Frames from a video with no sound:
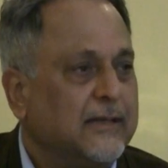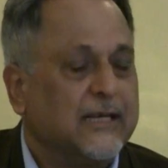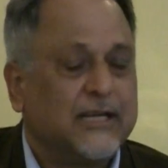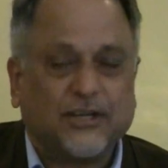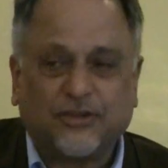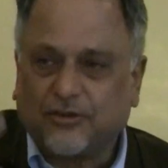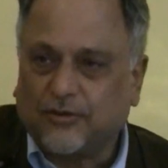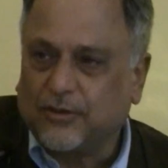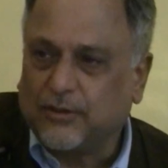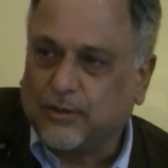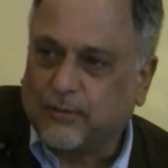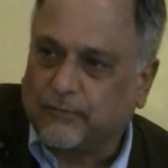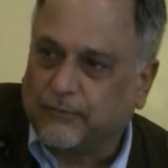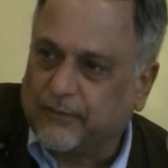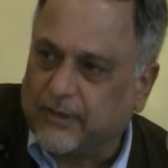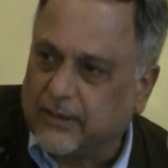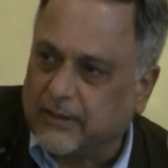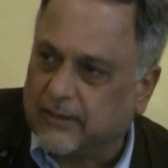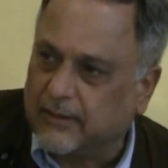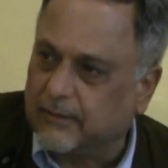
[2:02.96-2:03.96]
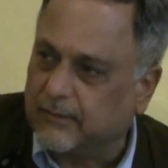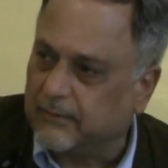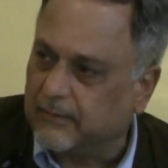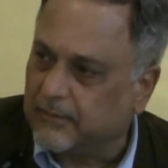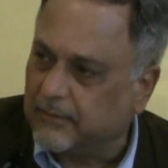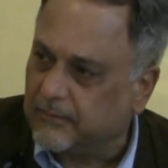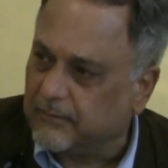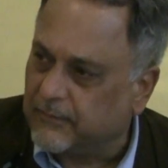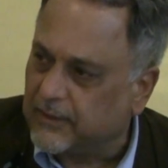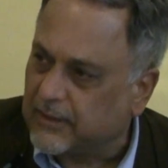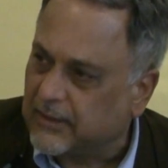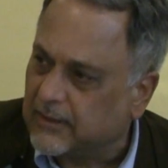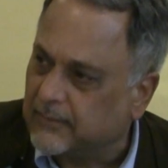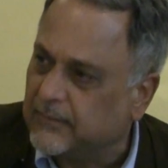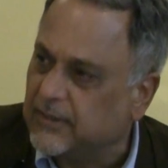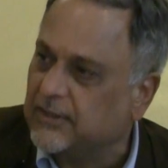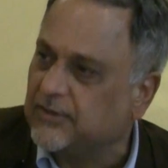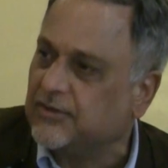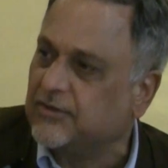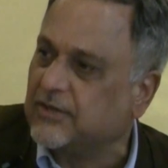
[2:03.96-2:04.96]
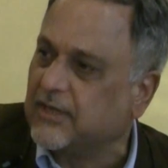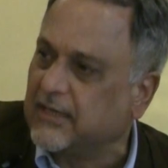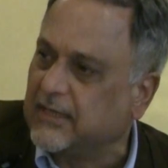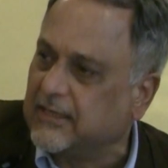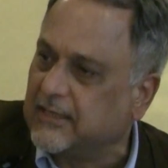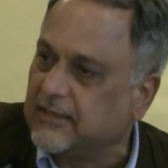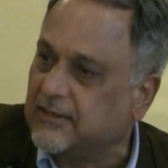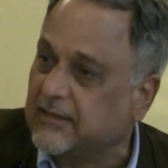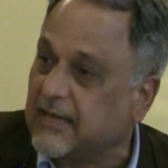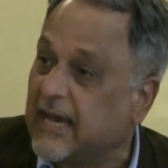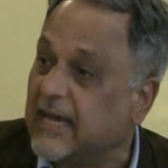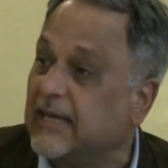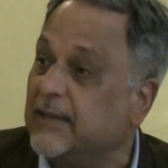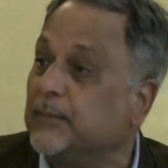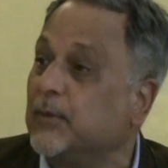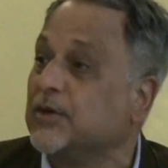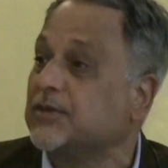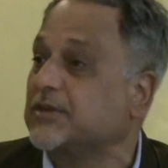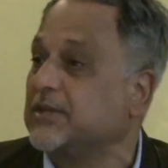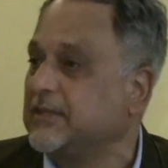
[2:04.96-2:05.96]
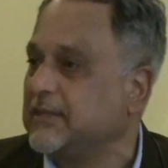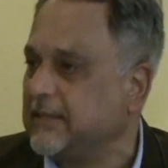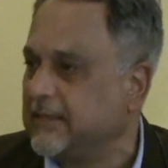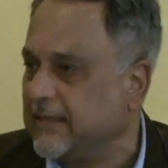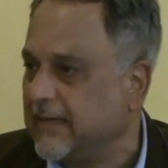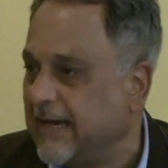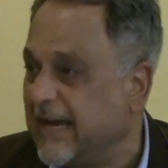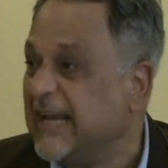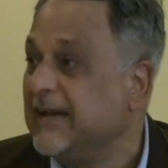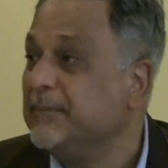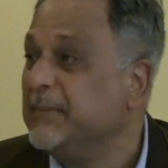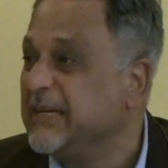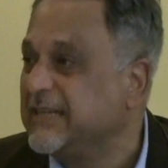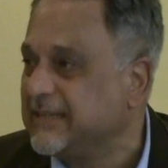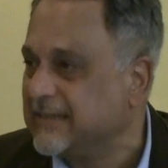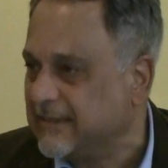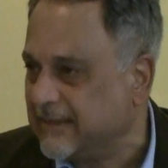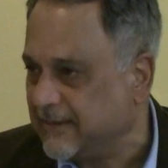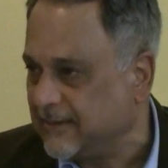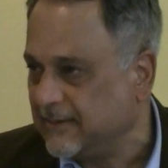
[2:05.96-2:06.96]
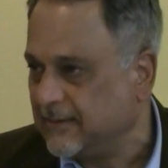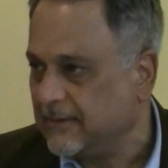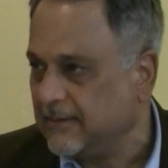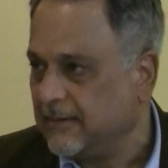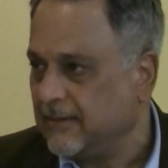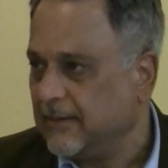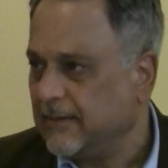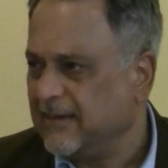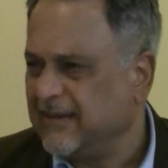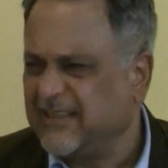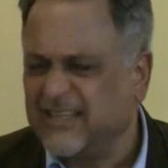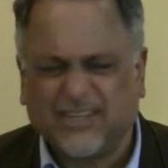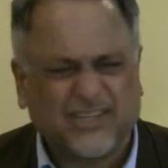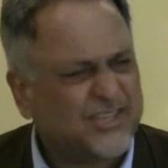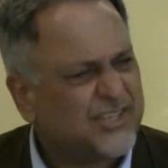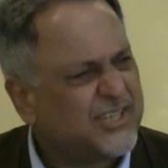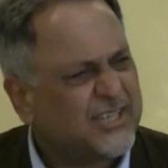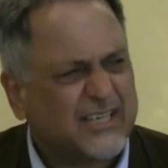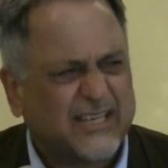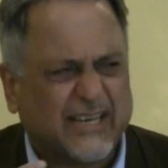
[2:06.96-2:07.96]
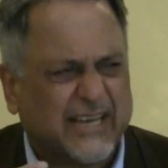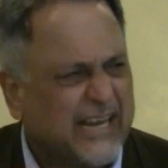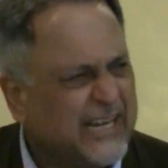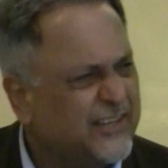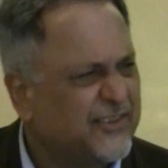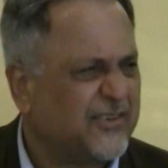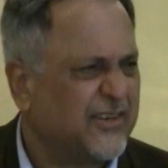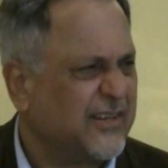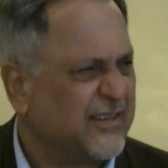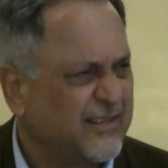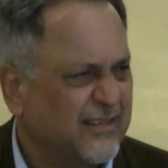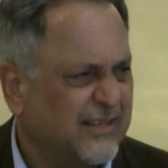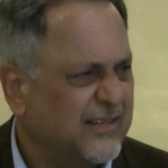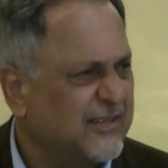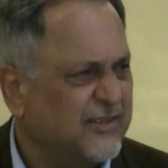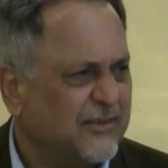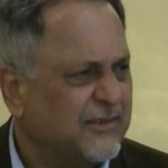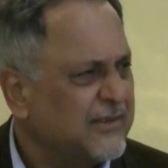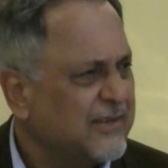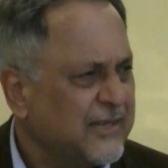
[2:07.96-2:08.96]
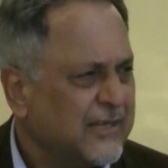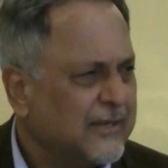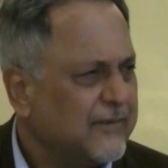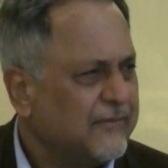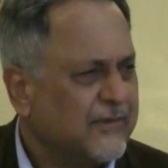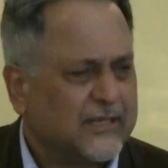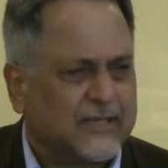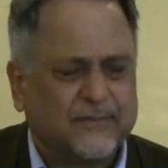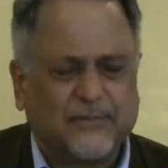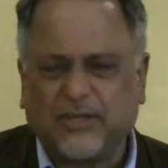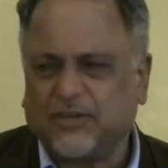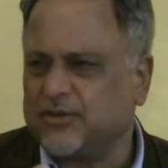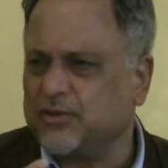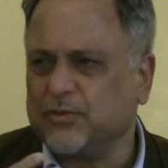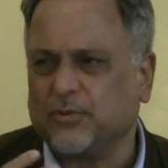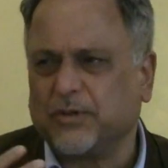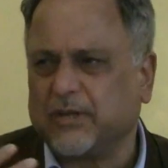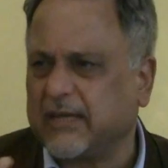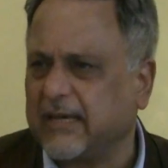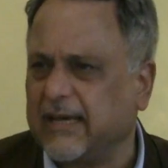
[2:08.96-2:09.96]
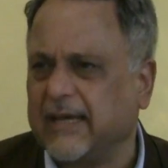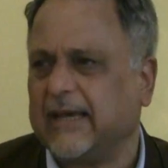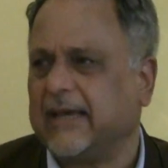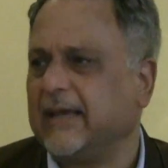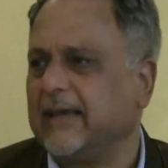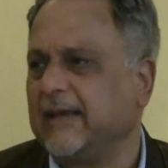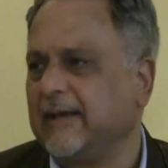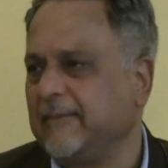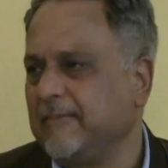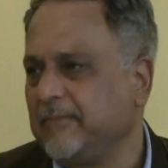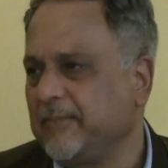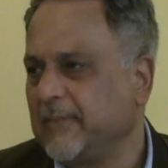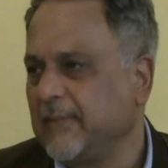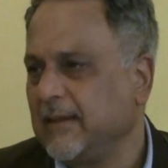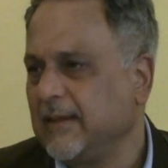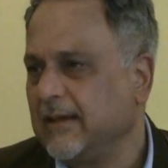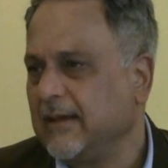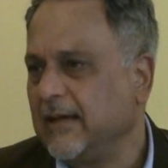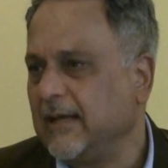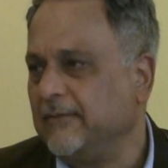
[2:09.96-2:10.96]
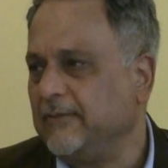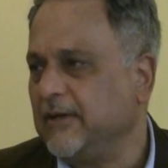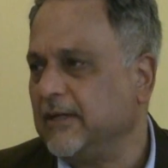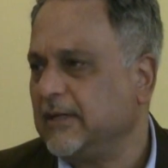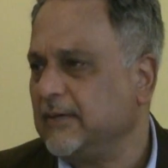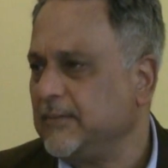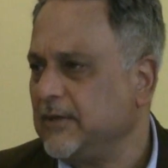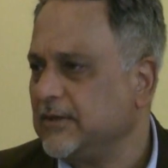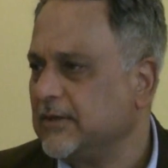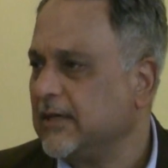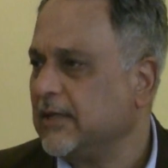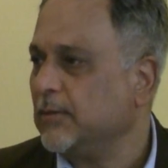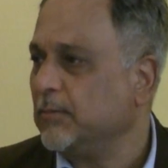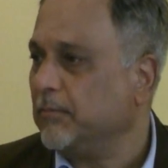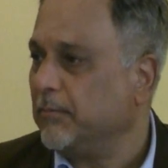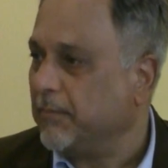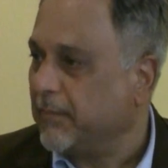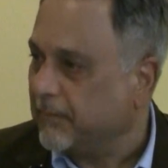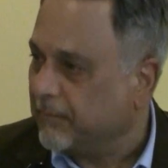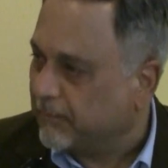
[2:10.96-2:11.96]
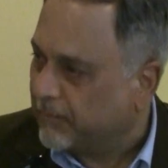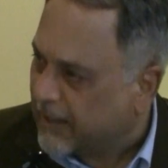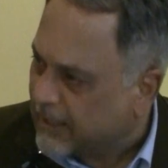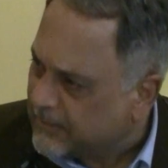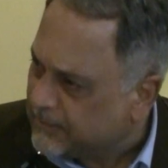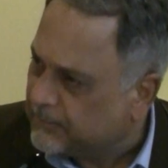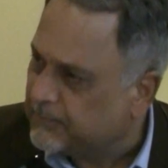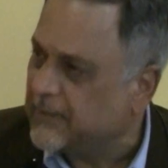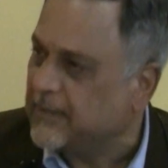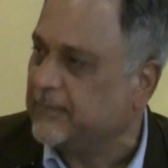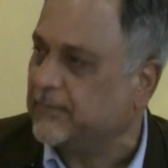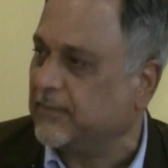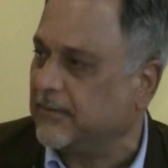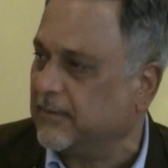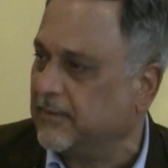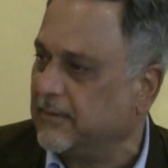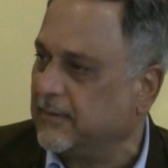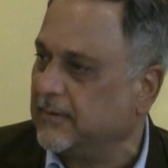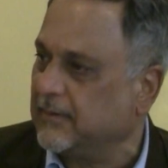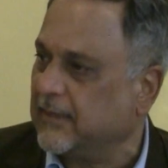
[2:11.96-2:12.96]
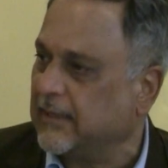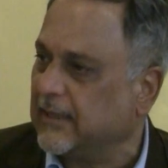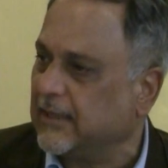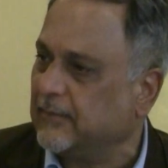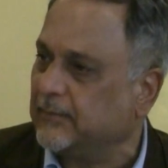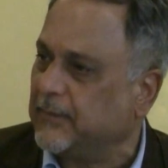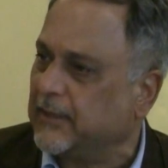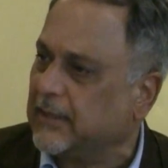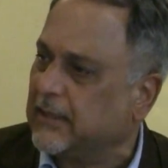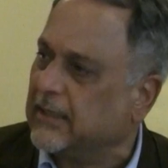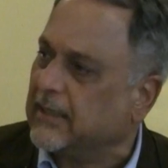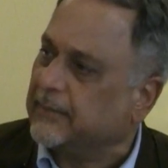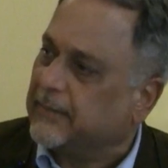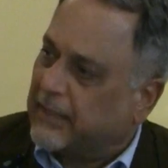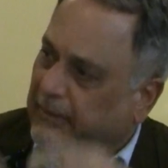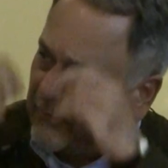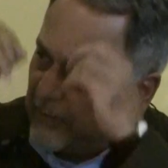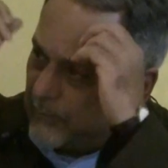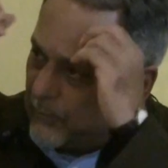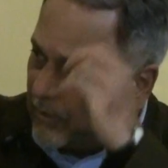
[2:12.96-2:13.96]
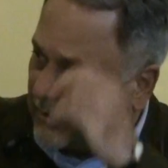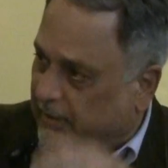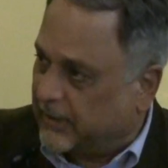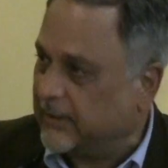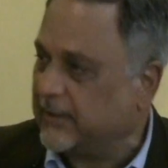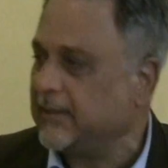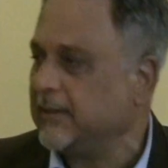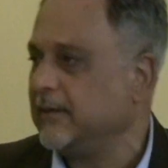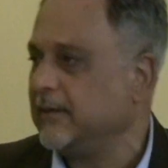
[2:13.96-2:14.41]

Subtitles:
The history of Vietnamese-Chinese animosity, enmity, the sheer hatred. Vietnamese don't care. And Vietnamese are the one people that has beaten up everybody.